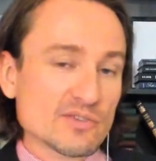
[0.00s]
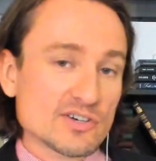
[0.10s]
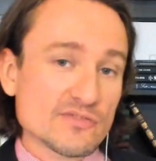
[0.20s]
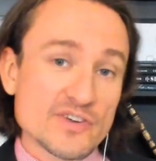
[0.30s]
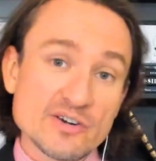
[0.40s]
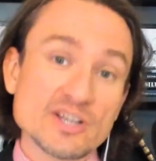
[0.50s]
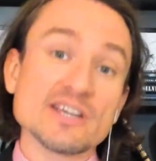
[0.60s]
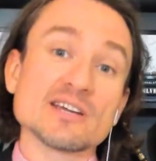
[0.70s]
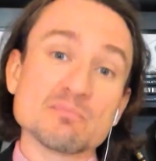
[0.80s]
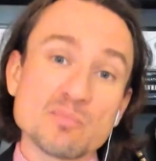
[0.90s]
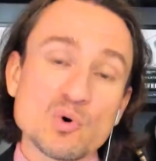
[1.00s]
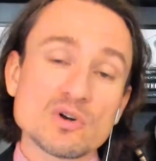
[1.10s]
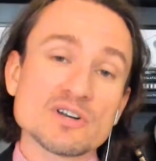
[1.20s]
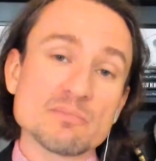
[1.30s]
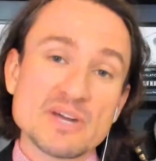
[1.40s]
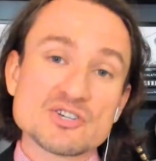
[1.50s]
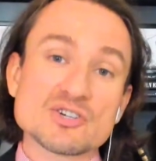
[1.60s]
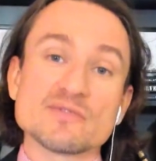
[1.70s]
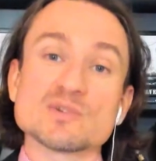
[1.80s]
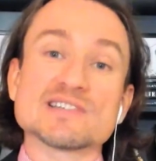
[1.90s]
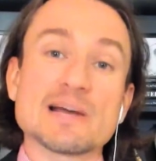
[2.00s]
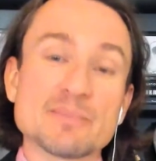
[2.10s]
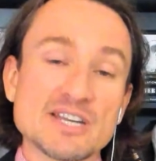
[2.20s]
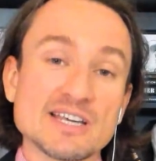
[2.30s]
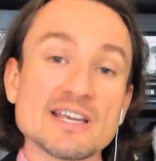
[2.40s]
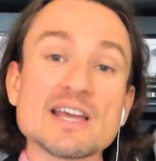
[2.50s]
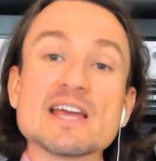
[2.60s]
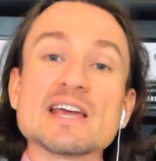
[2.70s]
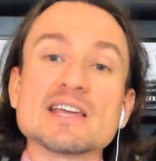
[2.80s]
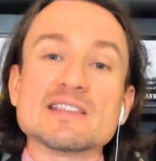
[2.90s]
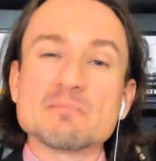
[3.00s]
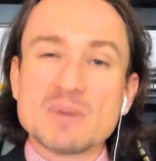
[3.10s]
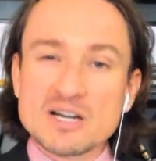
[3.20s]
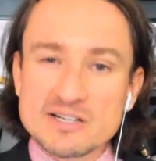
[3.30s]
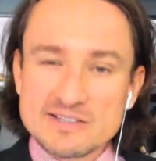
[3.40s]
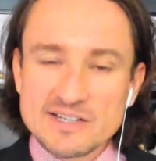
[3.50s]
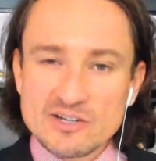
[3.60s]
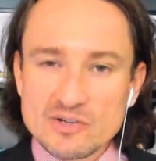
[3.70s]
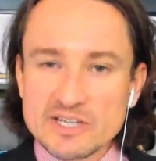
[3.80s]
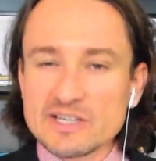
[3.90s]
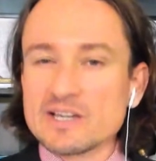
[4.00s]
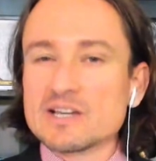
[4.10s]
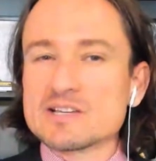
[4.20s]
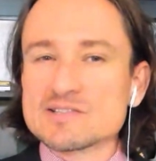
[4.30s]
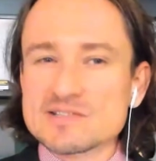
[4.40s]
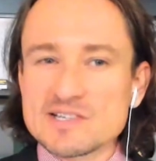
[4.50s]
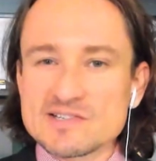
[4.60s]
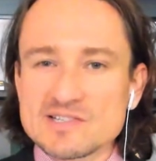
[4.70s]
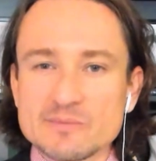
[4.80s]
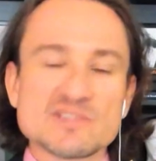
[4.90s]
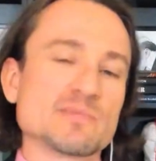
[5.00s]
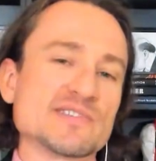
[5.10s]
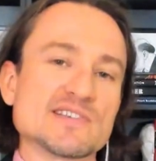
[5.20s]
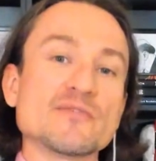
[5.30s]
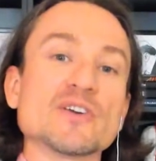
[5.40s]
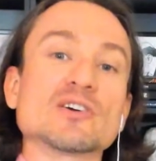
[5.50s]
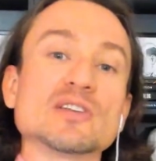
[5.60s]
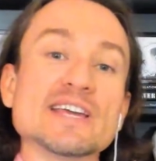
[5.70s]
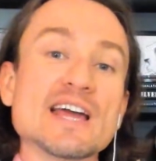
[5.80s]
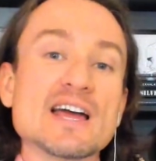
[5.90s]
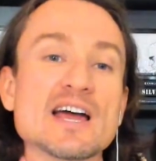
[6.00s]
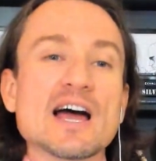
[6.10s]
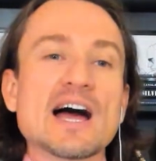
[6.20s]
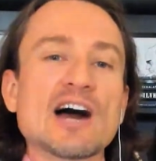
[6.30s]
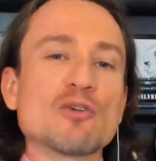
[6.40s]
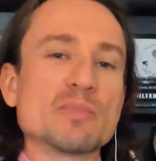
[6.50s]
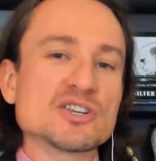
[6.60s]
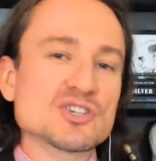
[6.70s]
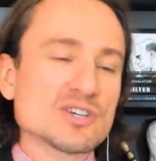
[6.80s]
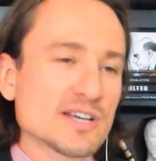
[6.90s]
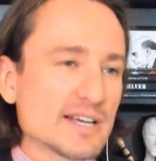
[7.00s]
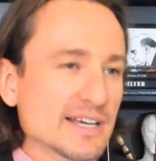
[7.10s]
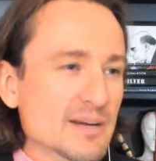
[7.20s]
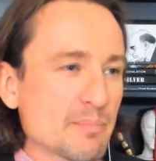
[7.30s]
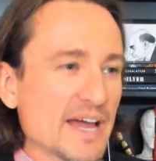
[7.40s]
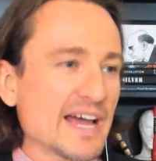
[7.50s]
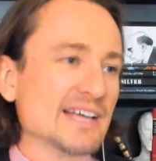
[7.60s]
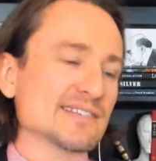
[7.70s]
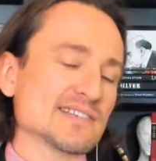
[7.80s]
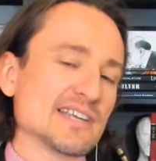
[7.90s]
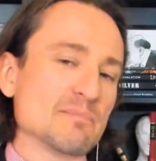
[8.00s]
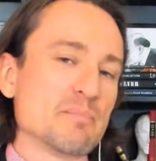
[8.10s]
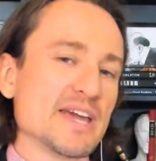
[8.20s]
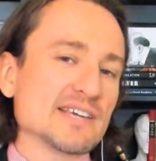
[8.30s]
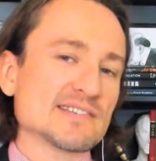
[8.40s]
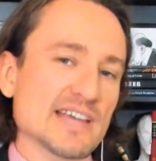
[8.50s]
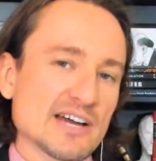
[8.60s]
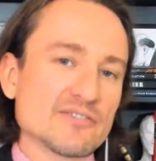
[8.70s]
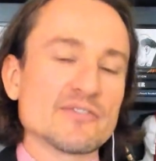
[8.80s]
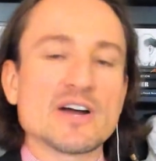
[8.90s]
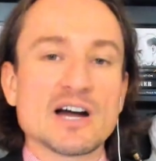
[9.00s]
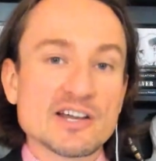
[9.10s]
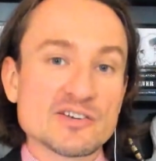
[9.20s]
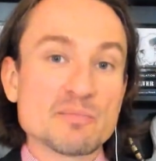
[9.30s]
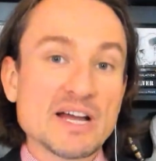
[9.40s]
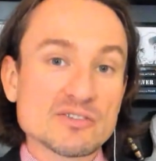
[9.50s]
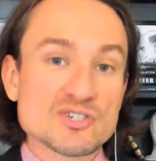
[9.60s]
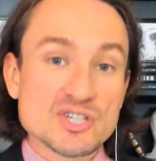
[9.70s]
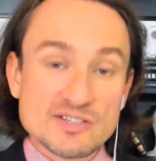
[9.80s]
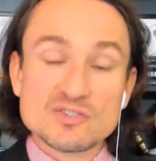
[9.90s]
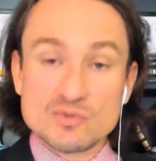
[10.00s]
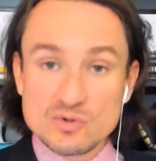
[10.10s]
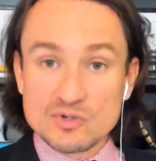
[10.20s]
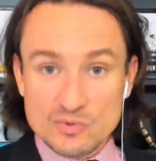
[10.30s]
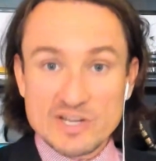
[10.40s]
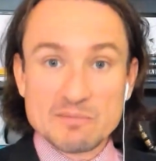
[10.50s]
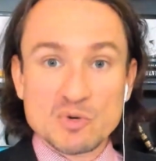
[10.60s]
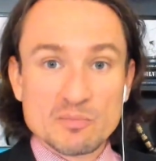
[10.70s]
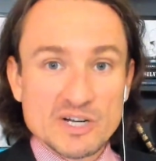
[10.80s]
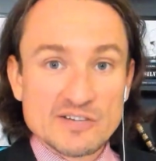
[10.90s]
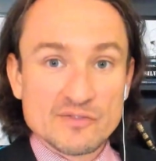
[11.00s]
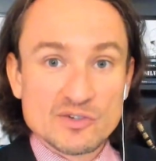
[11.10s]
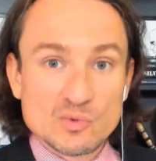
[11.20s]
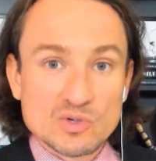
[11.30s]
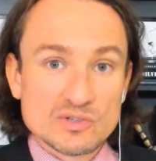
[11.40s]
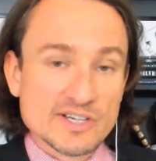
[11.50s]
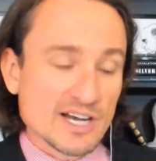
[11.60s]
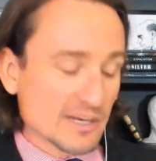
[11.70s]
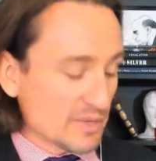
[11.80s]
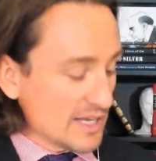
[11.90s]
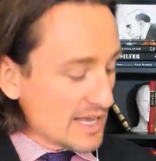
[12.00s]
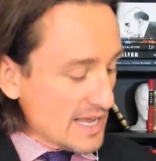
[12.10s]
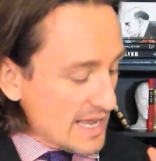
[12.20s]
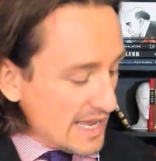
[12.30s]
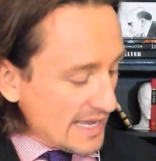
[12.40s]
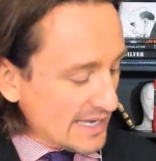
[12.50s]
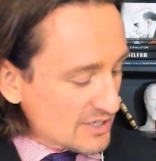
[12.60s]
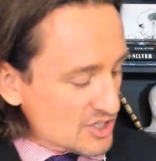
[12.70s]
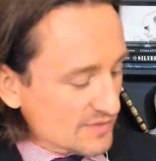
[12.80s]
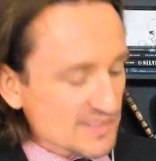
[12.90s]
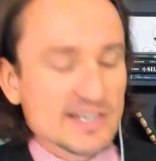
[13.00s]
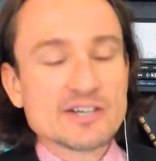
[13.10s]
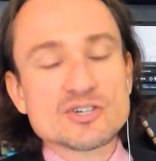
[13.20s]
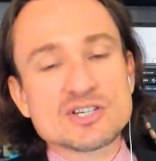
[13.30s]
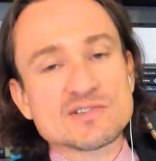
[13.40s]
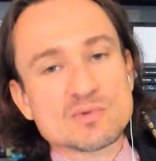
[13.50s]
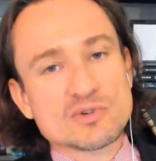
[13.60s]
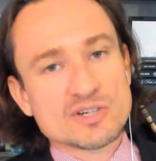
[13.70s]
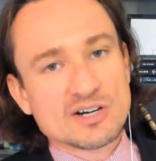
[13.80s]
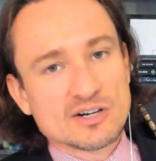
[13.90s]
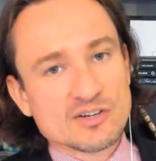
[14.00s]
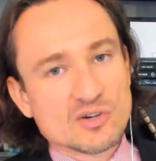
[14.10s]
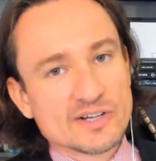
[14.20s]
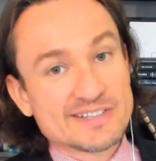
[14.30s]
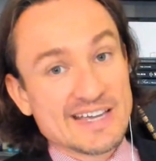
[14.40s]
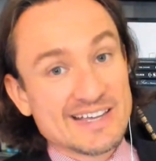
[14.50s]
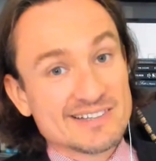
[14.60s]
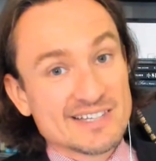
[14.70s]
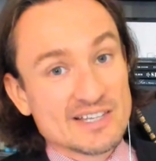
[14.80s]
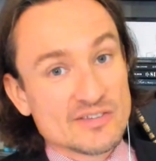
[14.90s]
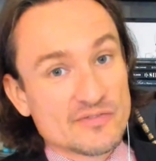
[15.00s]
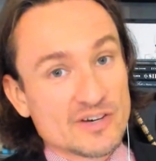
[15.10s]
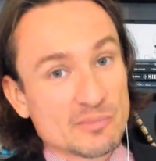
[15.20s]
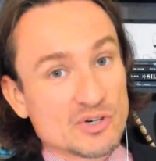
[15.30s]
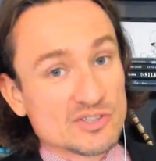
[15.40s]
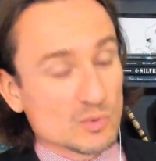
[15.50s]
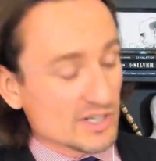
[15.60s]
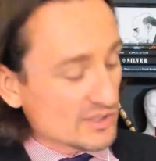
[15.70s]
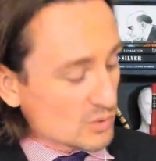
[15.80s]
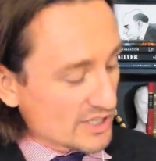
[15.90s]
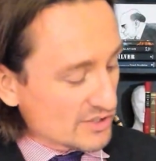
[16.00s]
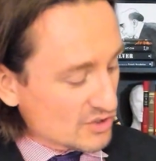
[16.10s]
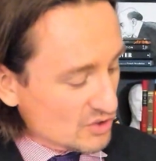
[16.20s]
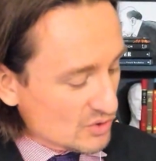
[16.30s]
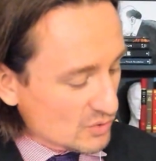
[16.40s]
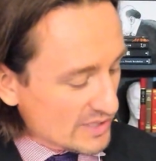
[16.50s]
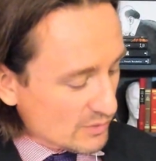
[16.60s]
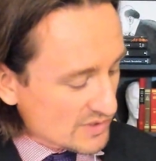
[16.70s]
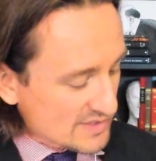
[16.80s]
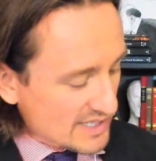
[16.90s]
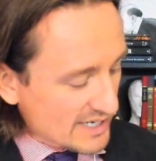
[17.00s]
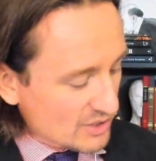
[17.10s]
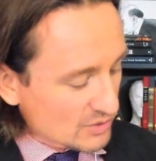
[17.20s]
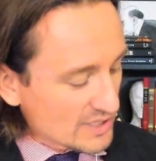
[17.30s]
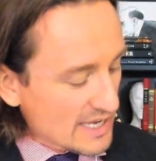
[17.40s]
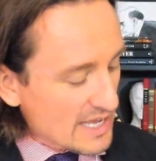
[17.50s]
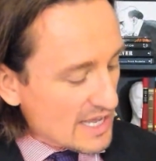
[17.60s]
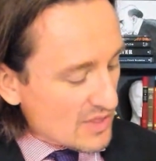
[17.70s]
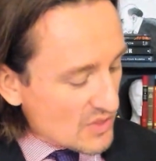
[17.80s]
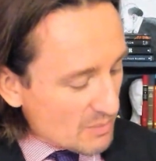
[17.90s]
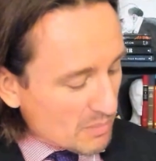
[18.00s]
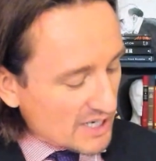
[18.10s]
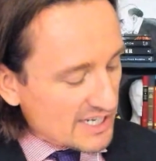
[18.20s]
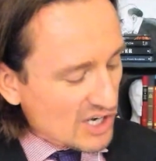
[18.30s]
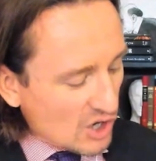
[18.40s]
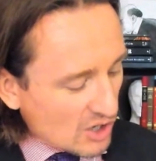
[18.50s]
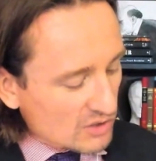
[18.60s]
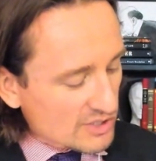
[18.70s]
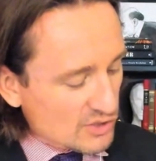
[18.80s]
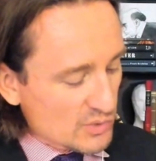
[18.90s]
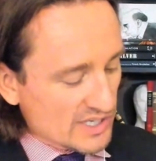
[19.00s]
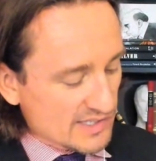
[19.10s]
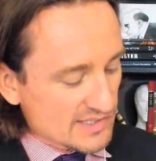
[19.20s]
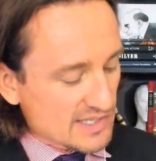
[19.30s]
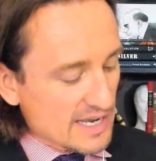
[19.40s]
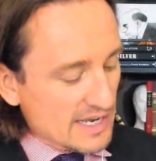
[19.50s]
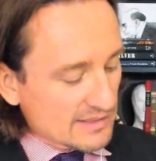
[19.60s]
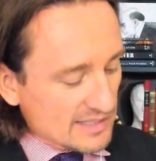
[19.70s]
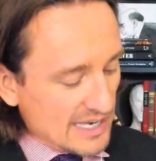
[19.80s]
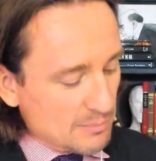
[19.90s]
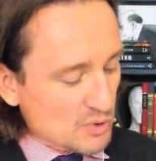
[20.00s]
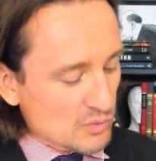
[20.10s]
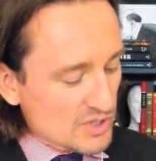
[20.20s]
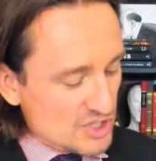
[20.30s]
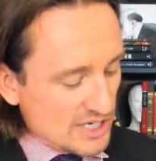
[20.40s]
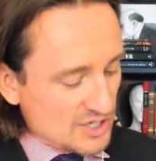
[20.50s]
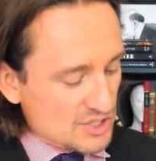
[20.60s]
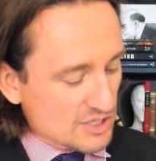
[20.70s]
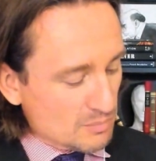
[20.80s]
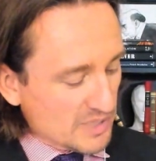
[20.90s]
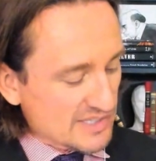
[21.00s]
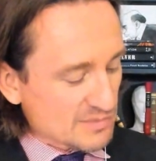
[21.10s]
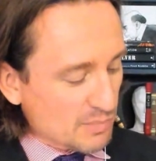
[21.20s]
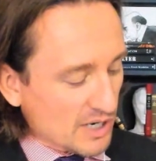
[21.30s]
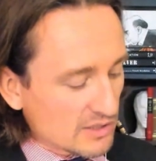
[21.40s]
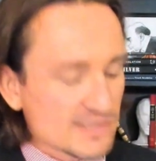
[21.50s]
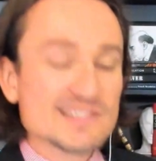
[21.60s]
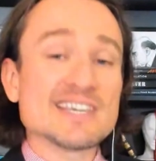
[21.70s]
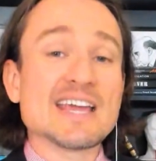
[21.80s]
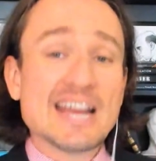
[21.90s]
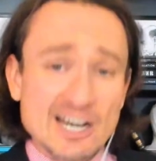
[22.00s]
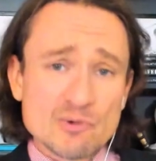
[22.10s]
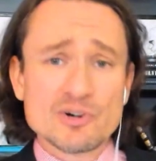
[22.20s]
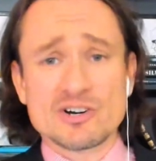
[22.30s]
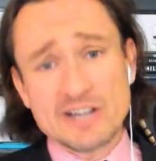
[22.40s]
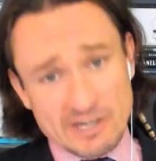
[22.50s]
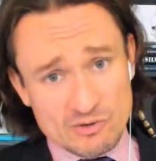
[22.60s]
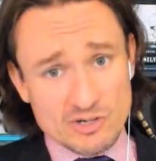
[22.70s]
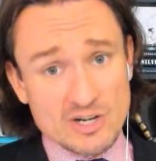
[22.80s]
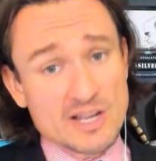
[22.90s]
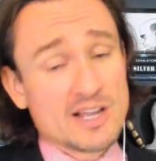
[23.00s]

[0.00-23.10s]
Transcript: they're a very important measure of what's happening in the monetary system, specifically how much capacity banks have on their balance sheet to create more money for the world economy. And Jeff Snider just wrote an article on the 18th of February 2022 that was titled, "The Money All Agrees, Taper Rejection Meets Policy Error."